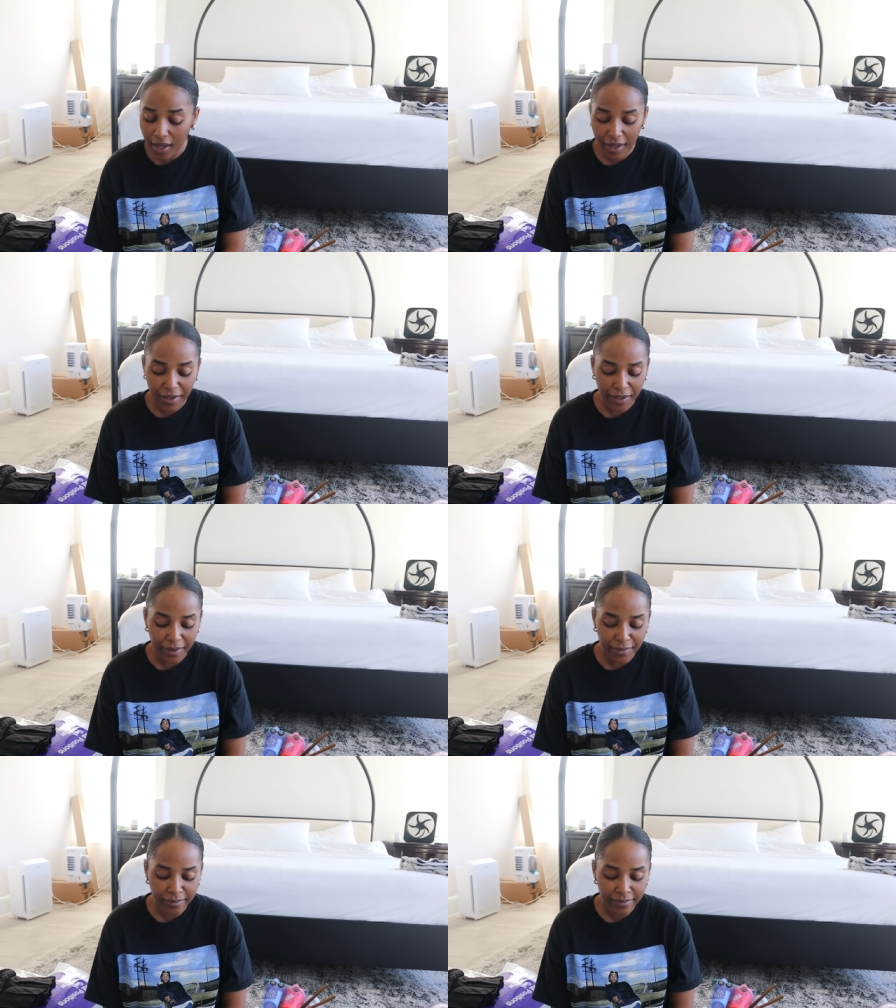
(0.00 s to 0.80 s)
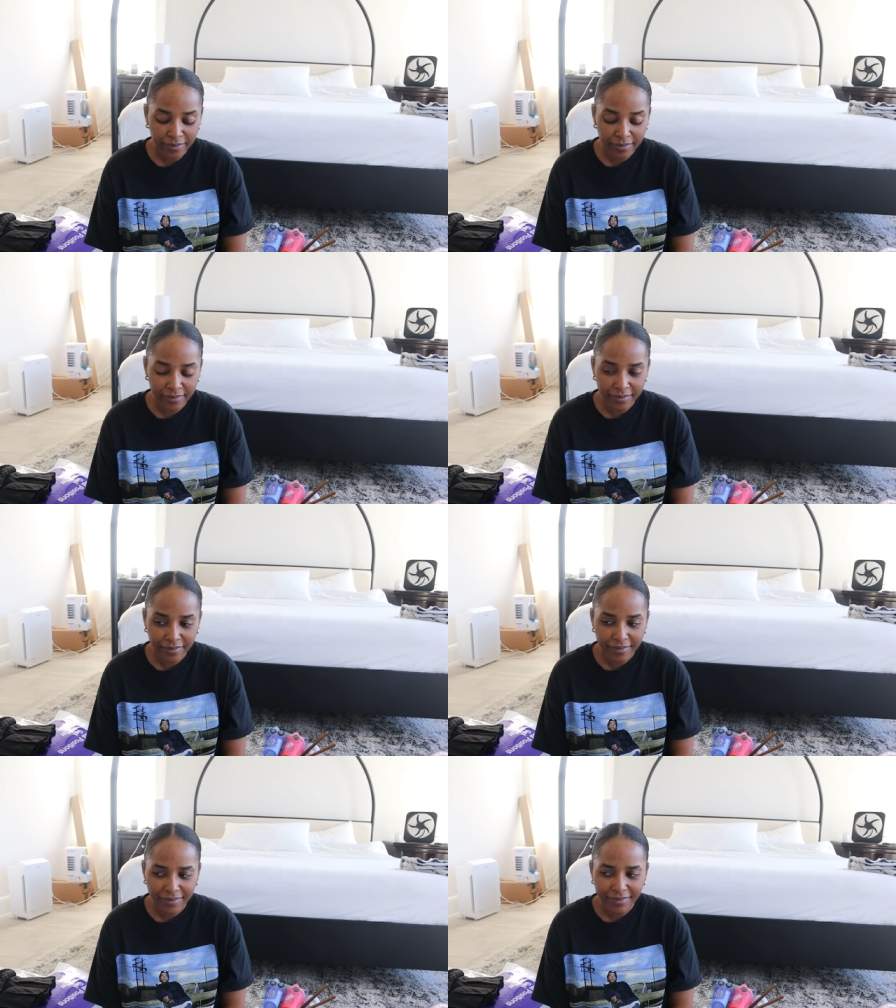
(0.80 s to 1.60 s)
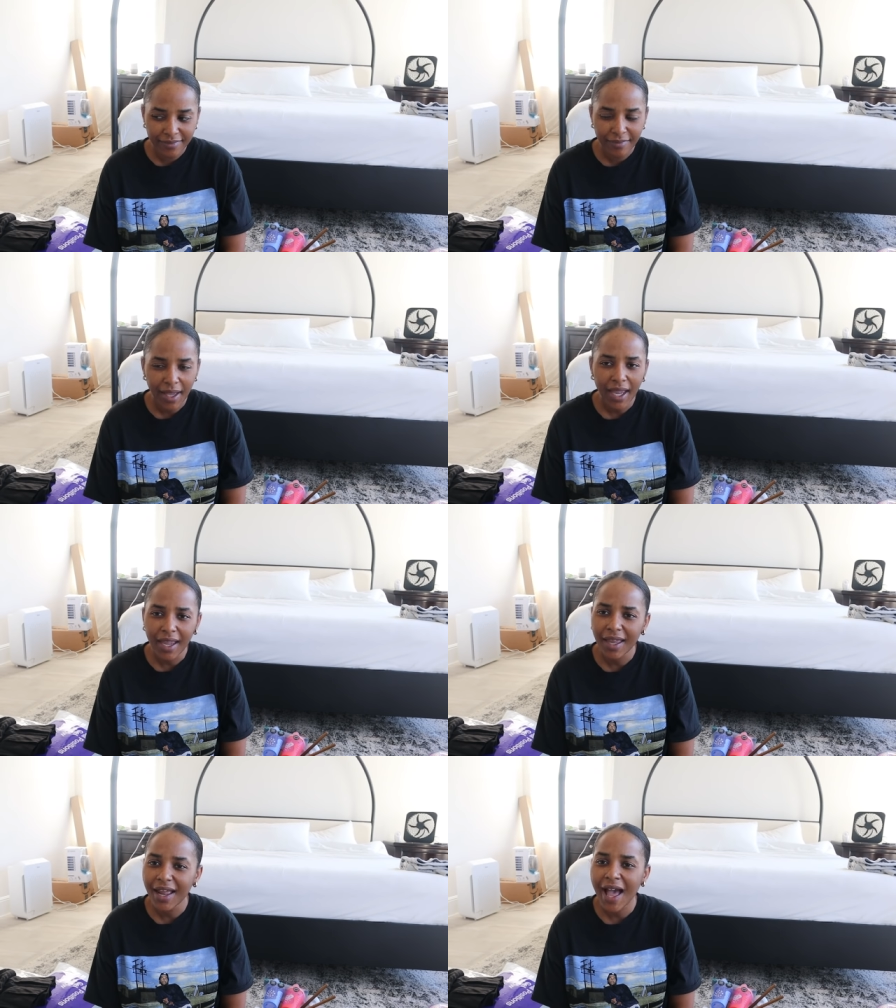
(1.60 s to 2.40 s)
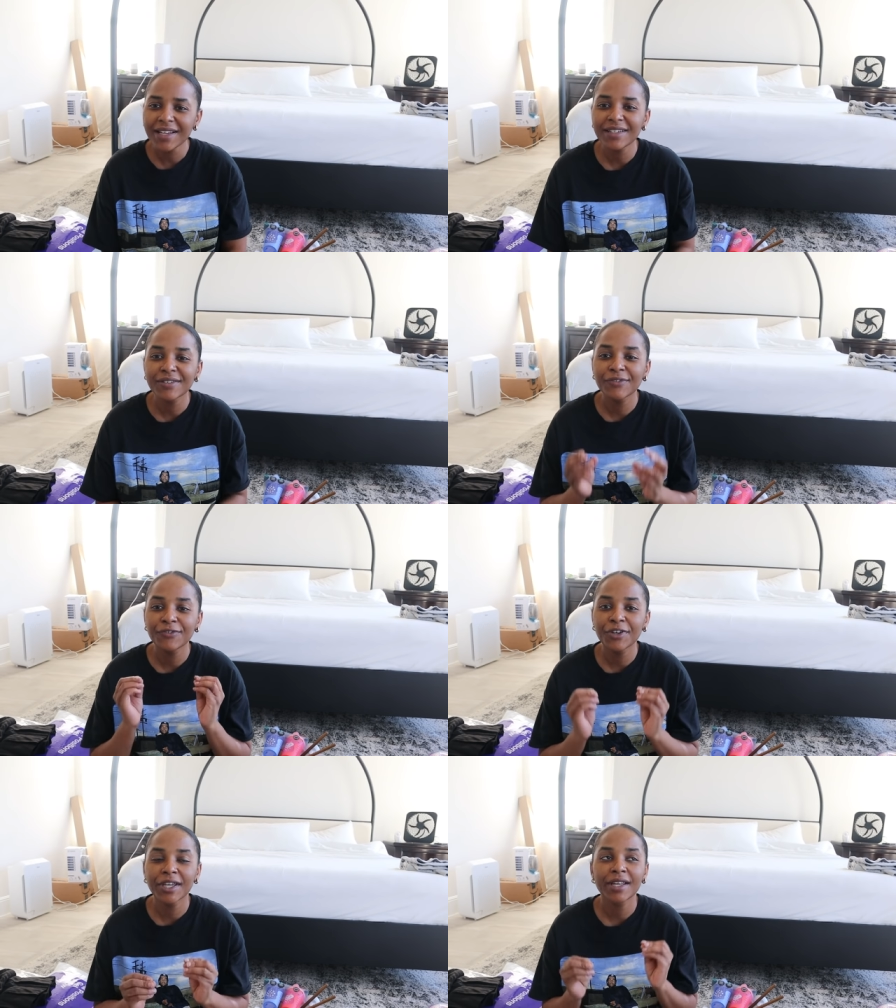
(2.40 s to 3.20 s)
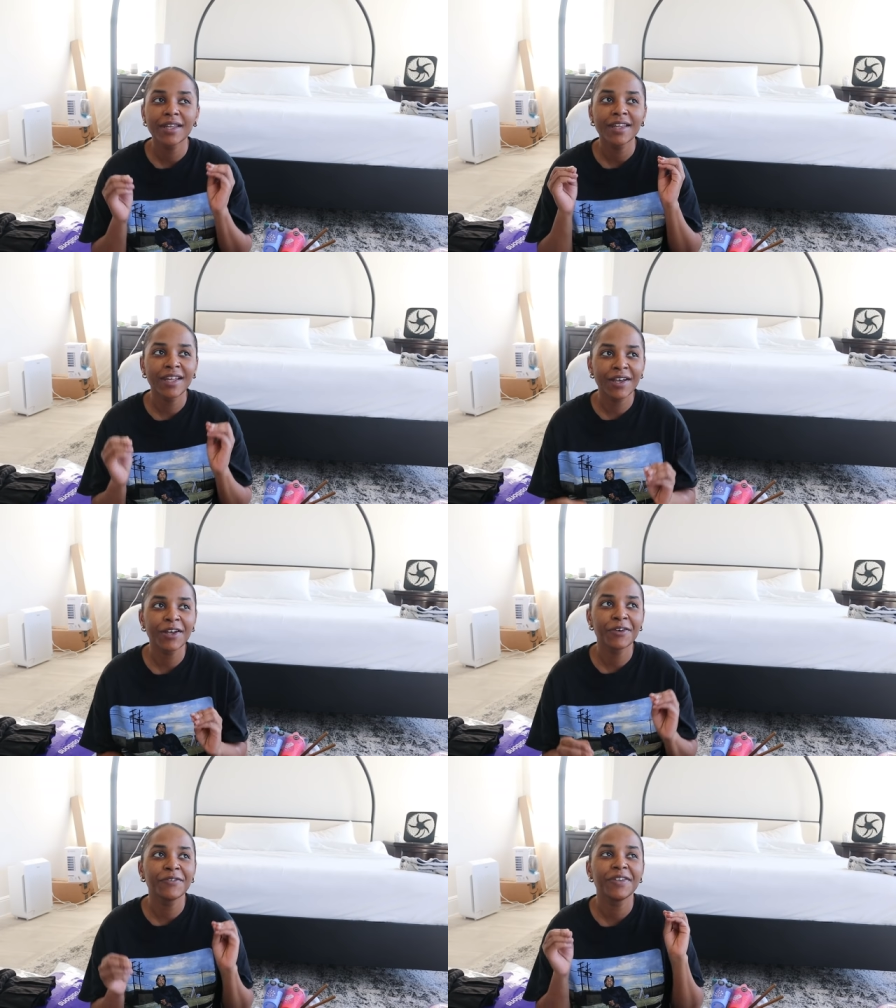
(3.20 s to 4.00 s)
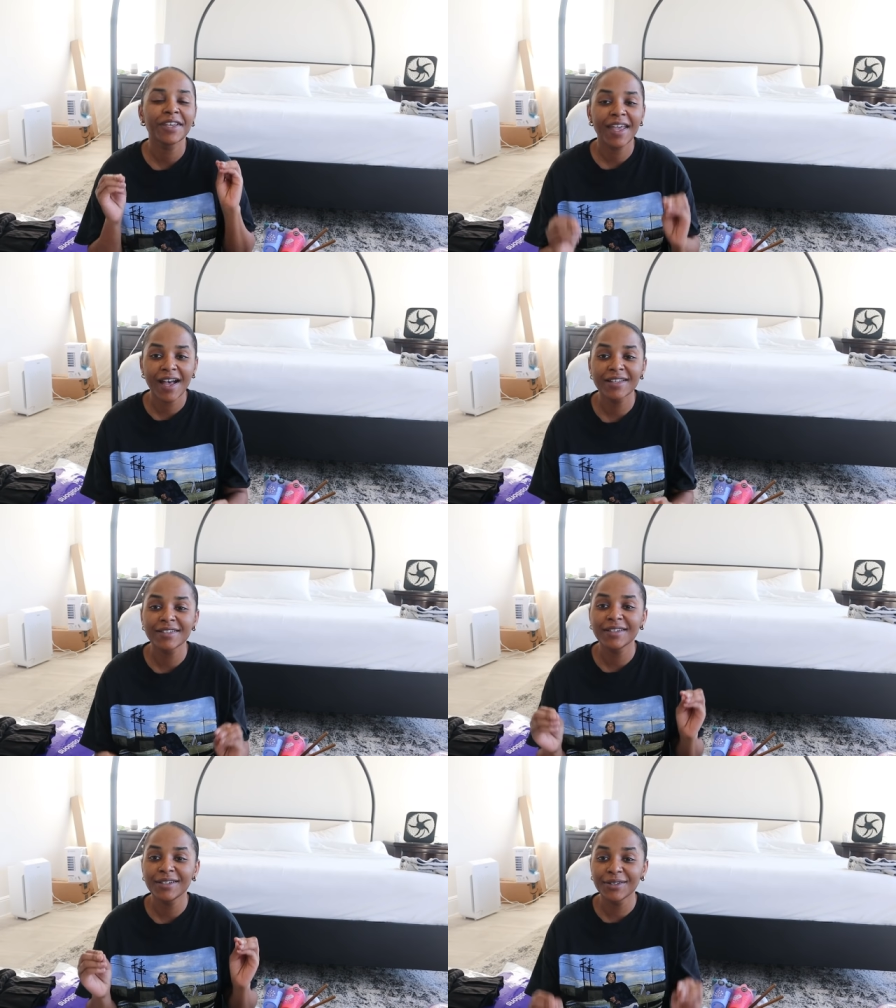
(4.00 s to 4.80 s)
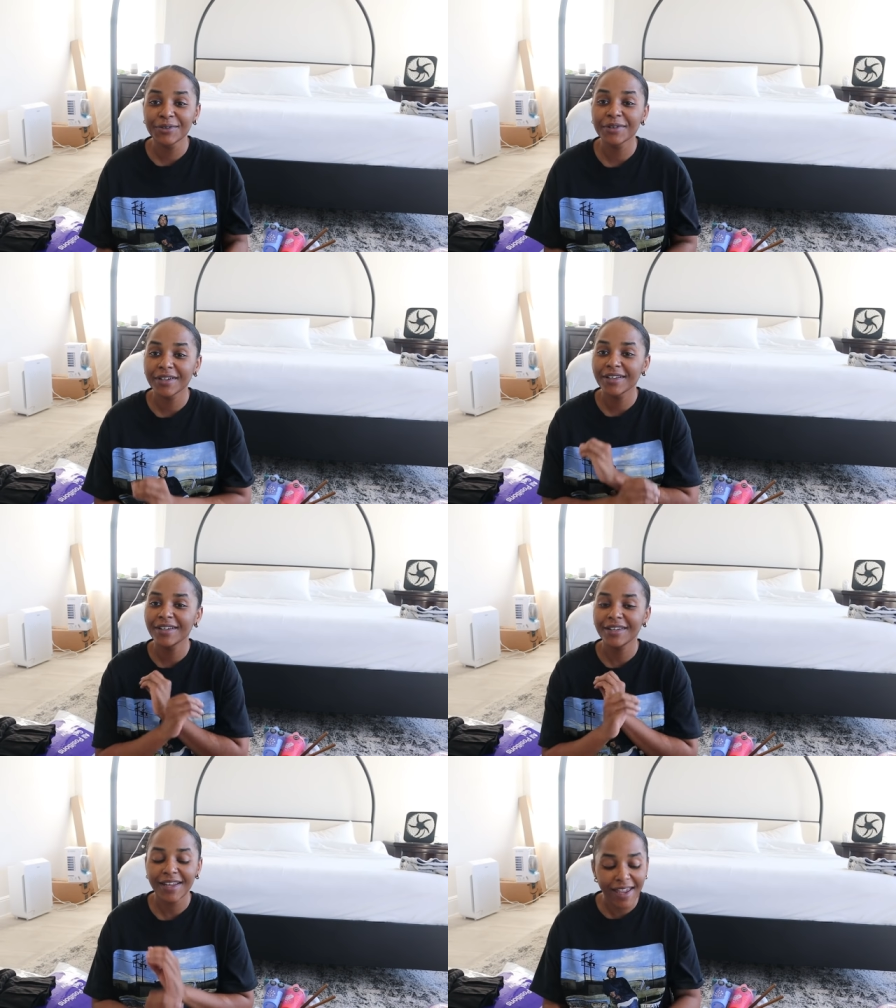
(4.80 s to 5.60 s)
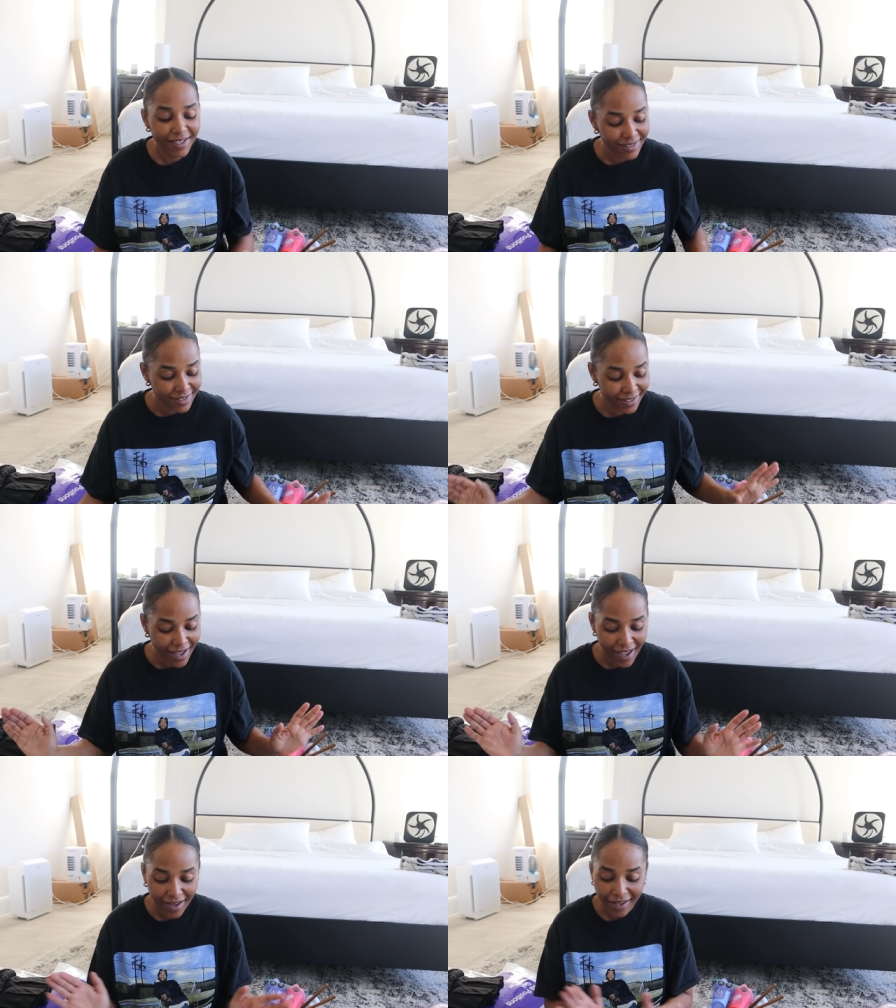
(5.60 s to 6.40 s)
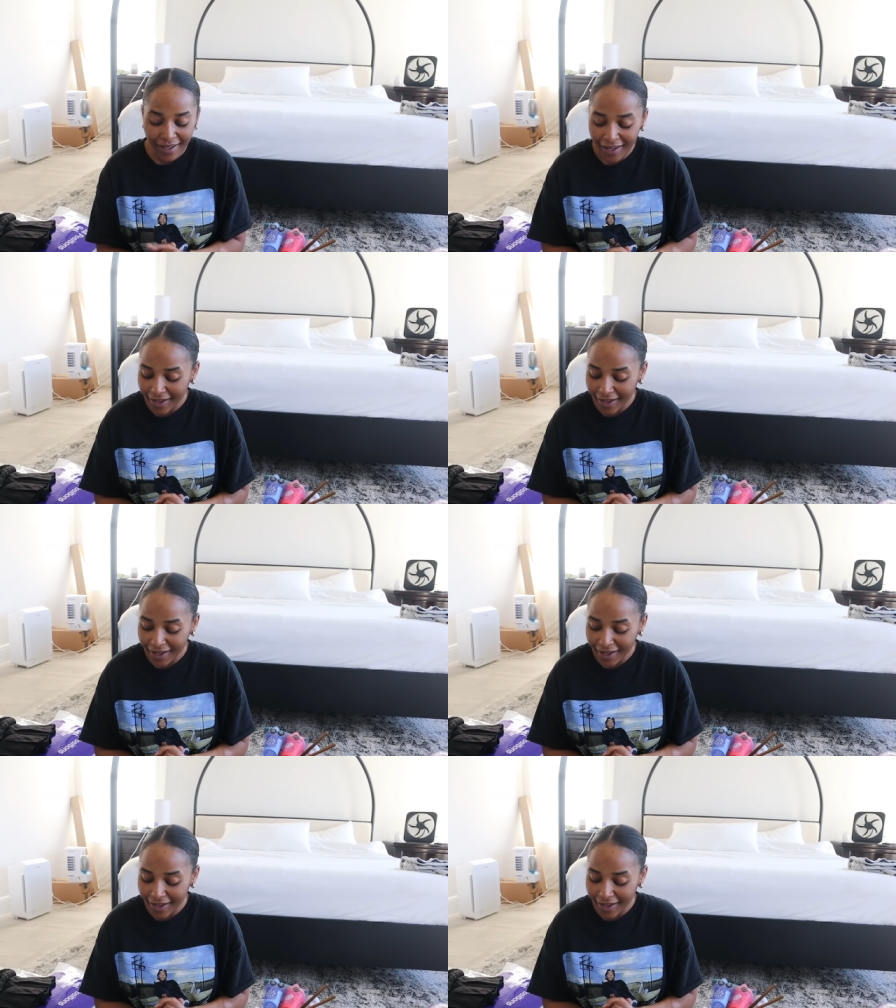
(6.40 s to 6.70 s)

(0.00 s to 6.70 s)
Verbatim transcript: Um man, I just freaking love the Casaluna collection. Like,